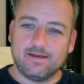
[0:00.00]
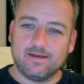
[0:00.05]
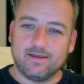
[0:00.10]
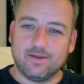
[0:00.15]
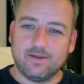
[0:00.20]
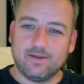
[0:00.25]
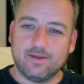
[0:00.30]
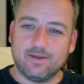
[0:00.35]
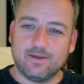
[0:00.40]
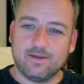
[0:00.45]

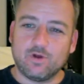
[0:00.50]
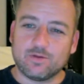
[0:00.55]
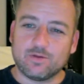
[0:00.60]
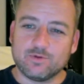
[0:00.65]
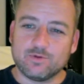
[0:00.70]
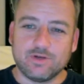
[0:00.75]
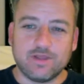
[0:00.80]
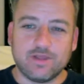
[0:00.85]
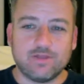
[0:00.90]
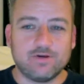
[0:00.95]
and welcome to
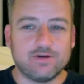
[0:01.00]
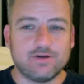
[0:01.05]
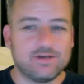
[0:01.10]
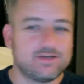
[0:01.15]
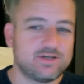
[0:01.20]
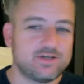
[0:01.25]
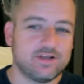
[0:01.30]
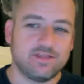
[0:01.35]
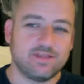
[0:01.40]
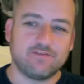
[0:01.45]
another
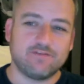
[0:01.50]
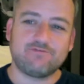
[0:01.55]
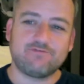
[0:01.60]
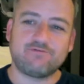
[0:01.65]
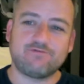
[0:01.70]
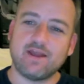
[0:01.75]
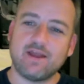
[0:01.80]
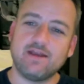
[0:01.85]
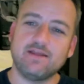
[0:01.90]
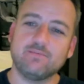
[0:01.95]
edition of the
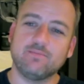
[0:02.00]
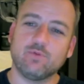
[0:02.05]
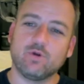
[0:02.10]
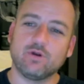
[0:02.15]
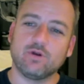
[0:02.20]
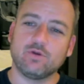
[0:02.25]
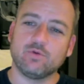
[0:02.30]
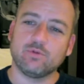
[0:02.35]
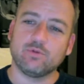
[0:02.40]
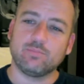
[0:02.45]
Friday
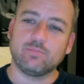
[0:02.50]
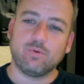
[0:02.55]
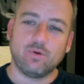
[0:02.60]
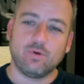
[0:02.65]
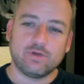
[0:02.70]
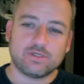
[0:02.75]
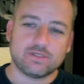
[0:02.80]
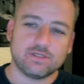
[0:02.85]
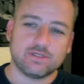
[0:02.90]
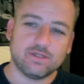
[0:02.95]
Morning
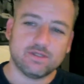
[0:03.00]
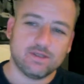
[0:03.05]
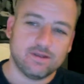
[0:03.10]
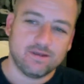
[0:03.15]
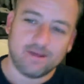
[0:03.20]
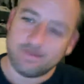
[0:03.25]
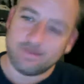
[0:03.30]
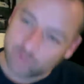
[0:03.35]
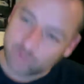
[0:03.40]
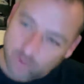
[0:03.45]
Report.
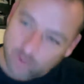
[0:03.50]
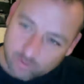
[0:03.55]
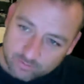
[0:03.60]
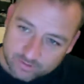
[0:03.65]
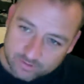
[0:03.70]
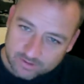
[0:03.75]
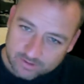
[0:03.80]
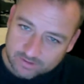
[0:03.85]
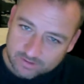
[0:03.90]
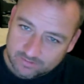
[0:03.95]
I'm your
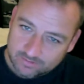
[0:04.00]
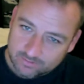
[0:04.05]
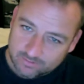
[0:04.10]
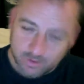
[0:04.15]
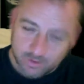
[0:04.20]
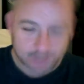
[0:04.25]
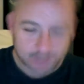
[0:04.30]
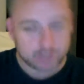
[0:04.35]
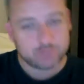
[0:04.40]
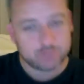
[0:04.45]
host,
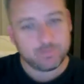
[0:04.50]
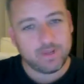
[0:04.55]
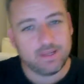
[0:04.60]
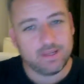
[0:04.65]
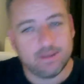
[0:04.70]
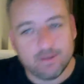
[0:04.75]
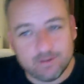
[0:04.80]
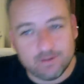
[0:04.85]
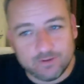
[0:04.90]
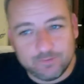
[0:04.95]
Craig
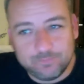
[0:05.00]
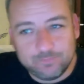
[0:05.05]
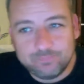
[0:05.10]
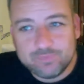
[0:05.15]
Schmahill.